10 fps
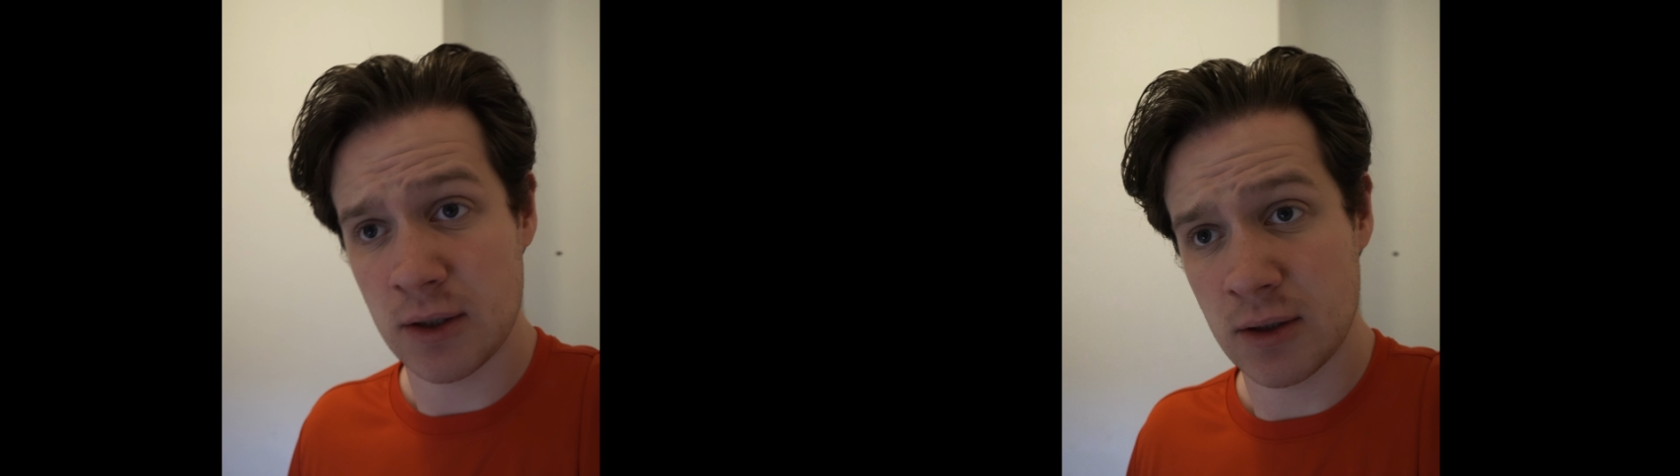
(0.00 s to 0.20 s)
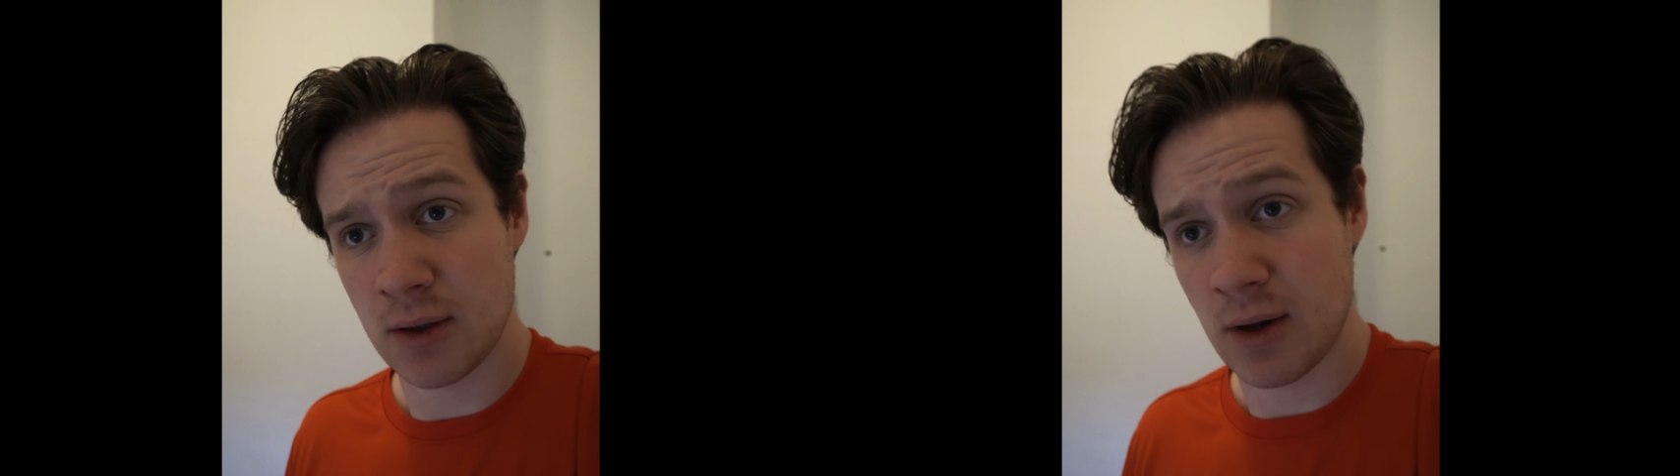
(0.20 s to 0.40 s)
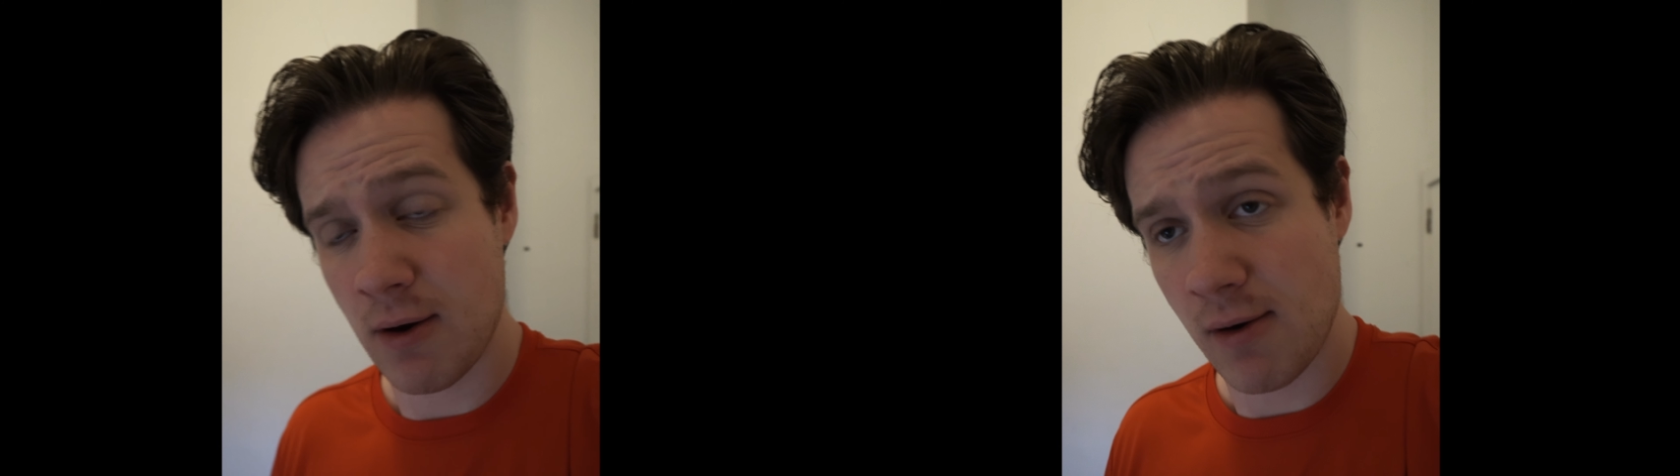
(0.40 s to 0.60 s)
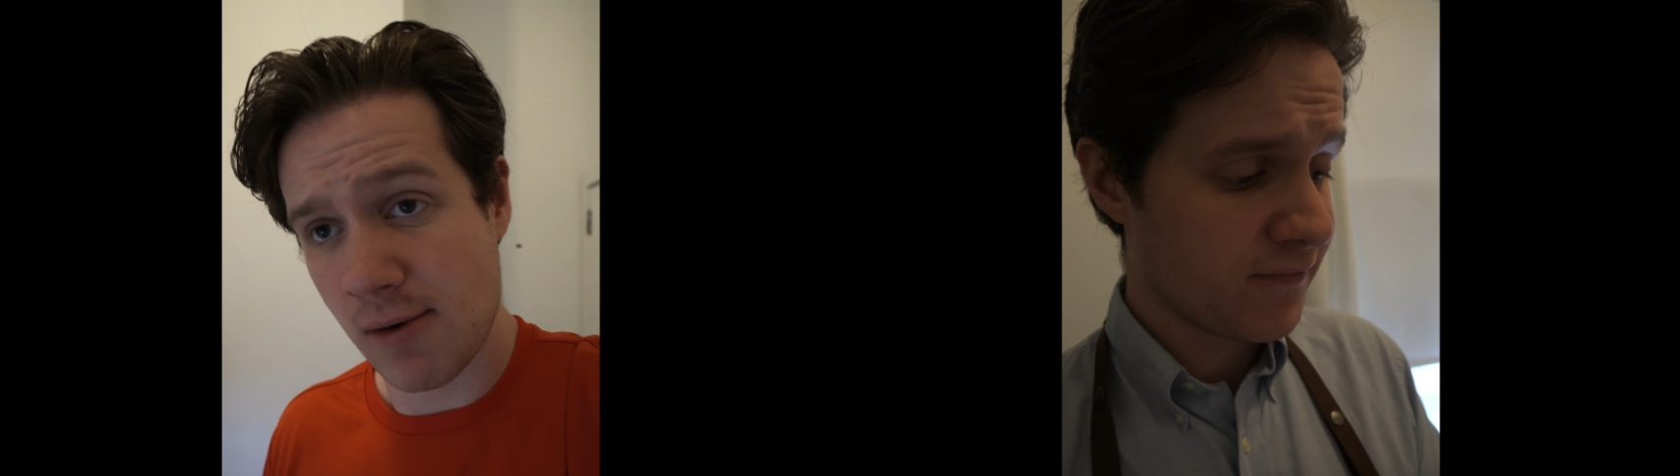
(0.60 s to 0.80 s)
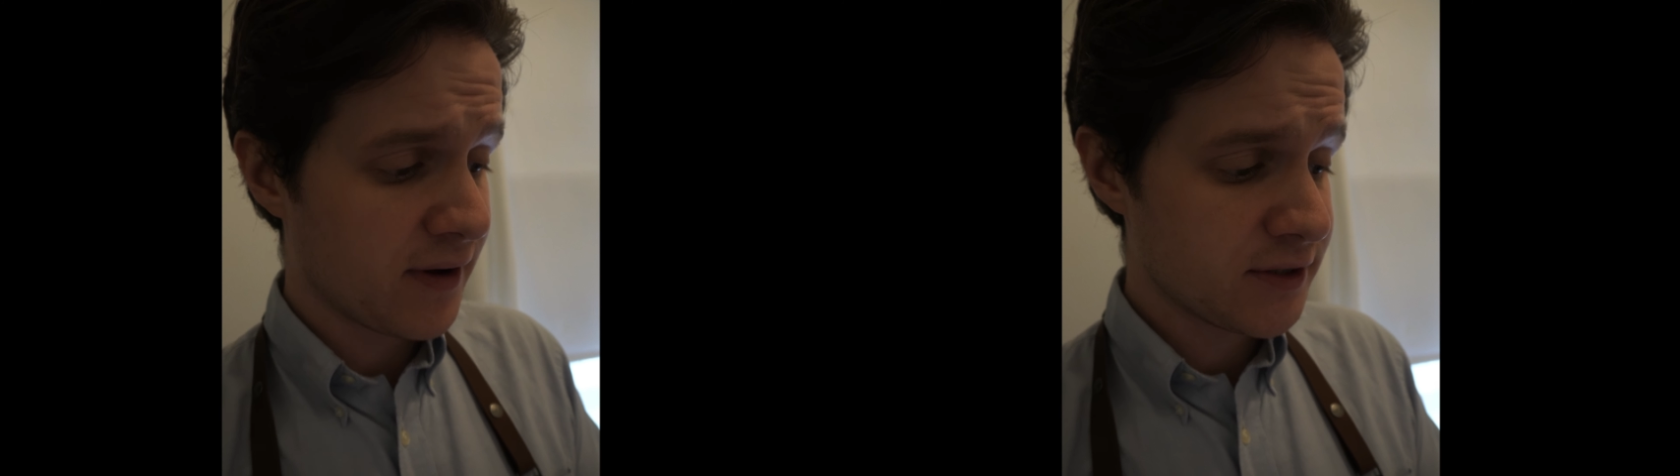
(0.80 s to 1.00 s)
Um,
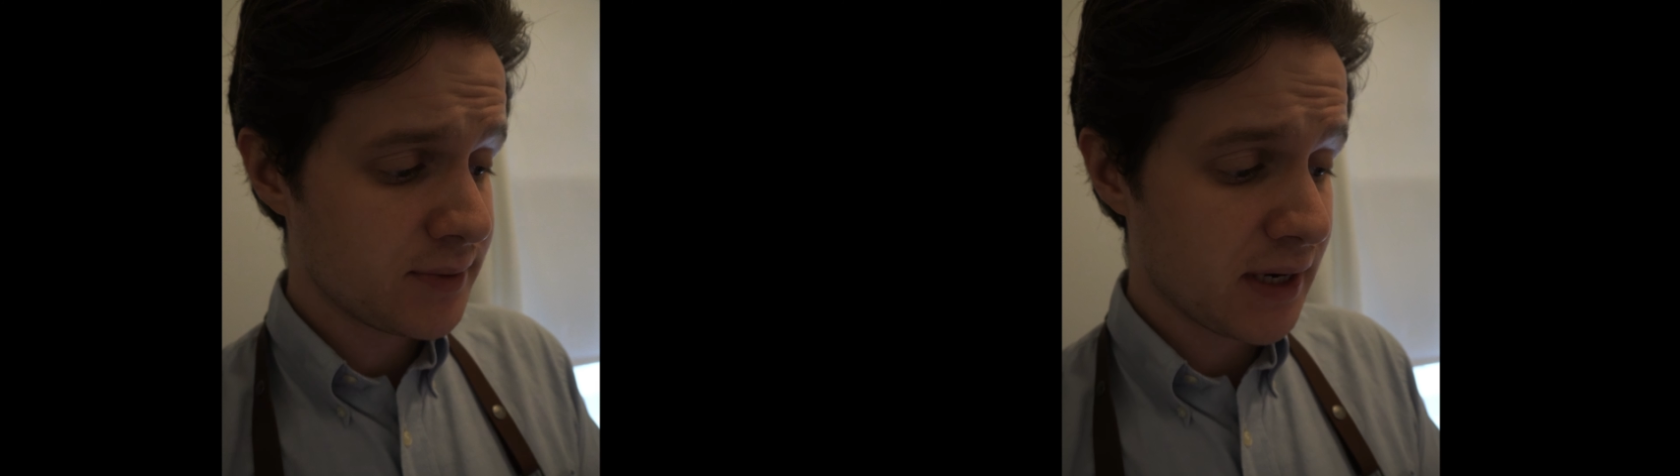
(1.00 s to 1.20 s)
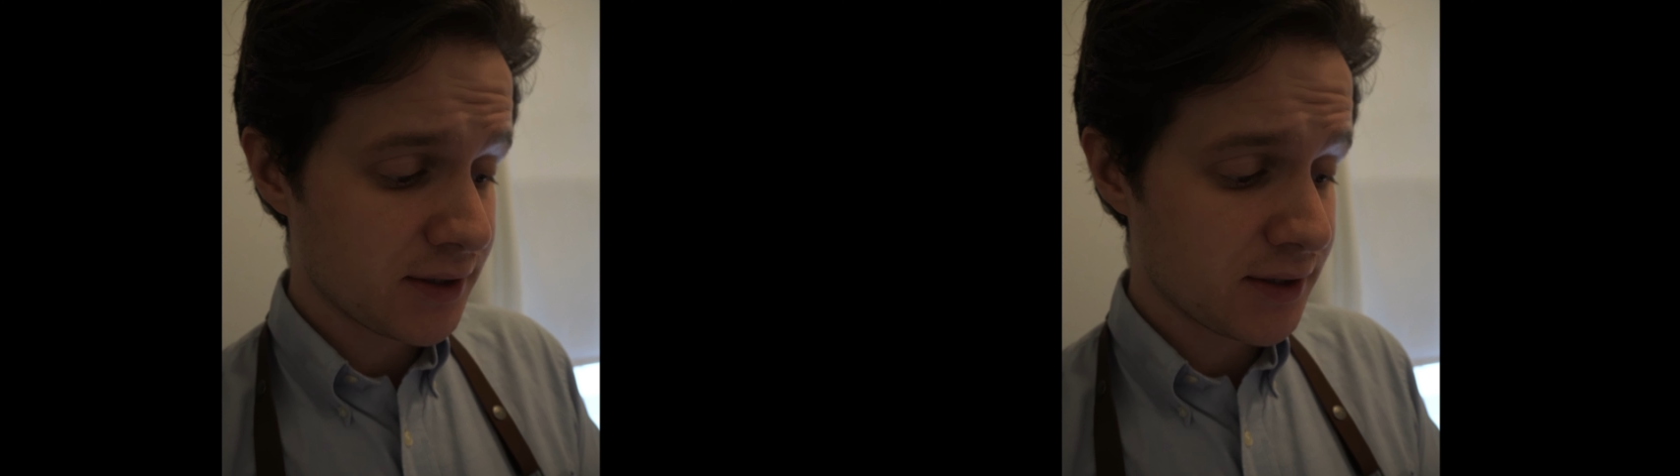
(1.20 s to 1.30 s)
found something